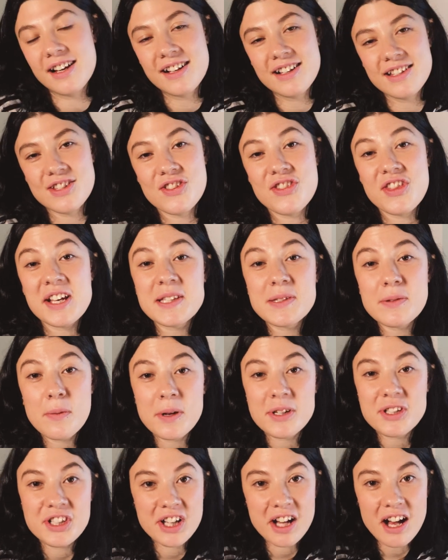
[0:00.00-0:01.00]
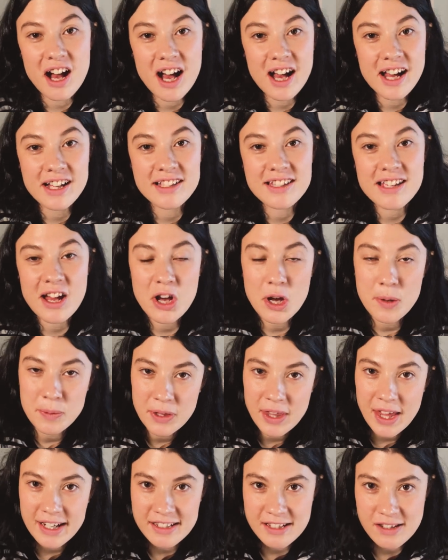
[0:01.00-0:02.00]
So thanks for watching, guys. I hope you
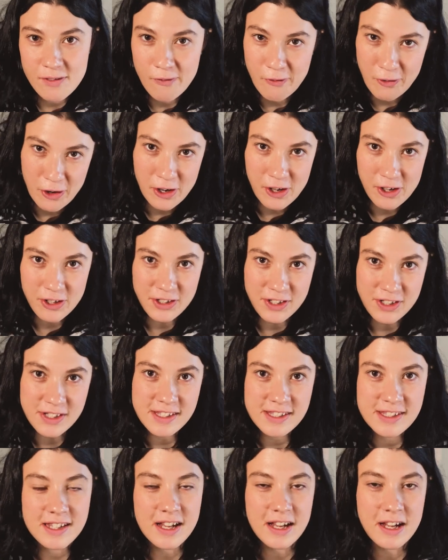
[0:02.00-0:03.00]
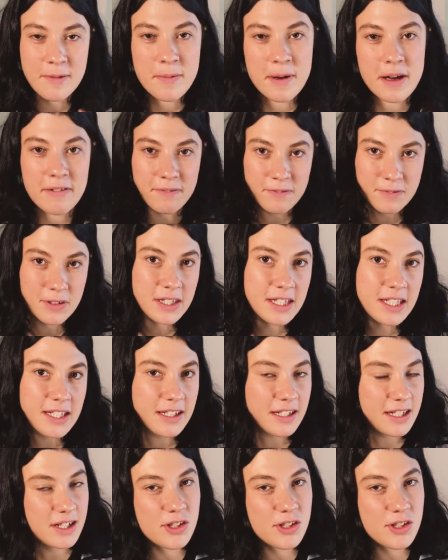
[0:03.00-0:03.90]
liked the photos. I really